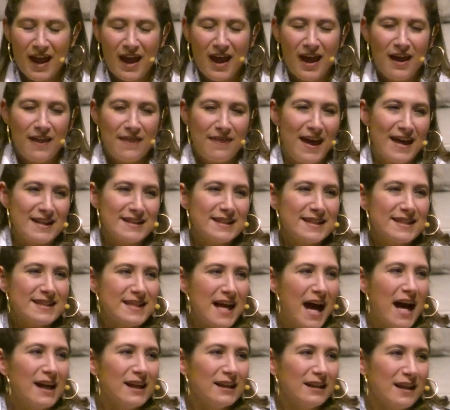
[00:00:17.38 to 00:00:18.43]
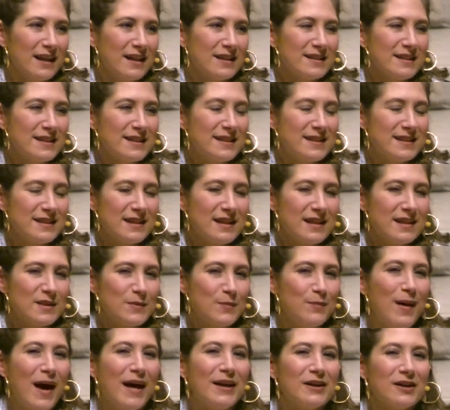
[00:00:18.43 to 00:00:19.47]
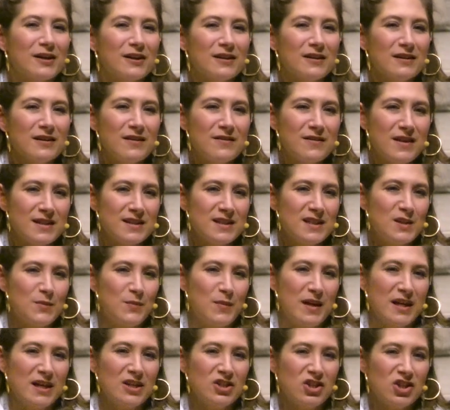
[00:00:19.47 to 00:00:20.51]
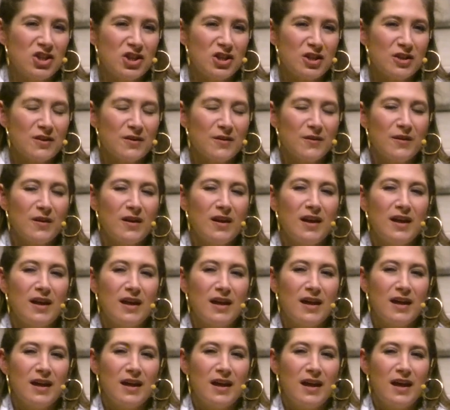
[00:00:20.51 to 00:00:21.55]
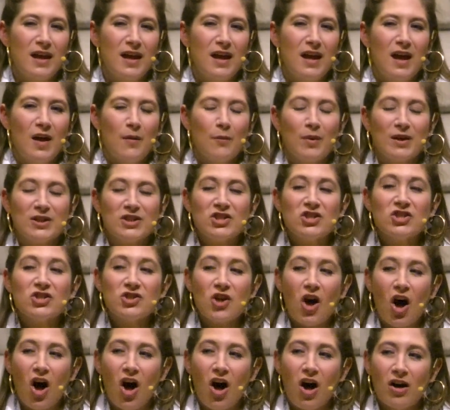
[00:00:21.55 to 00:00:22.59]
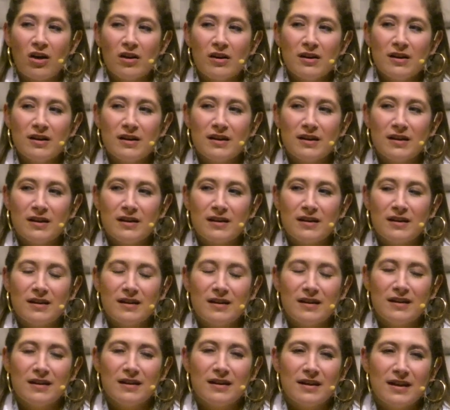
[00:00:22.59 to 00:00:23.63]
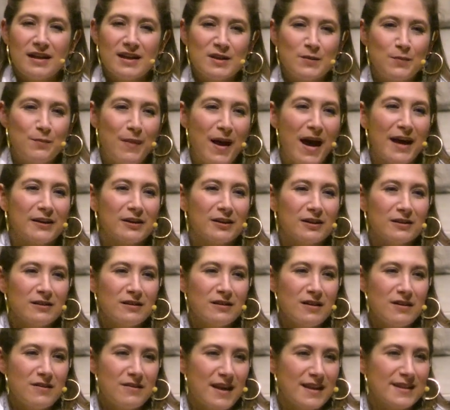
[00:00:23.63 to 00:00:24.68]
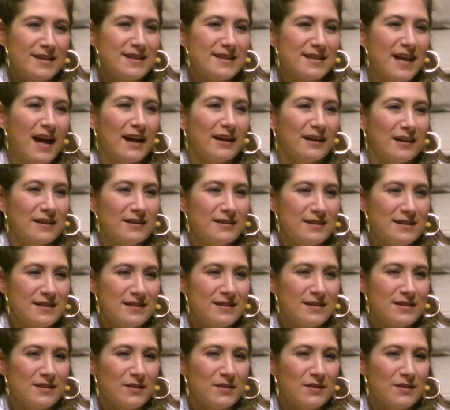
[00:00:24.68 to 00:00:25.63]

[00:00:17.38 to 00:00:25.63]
that silence is better than speech, but song is better than silence.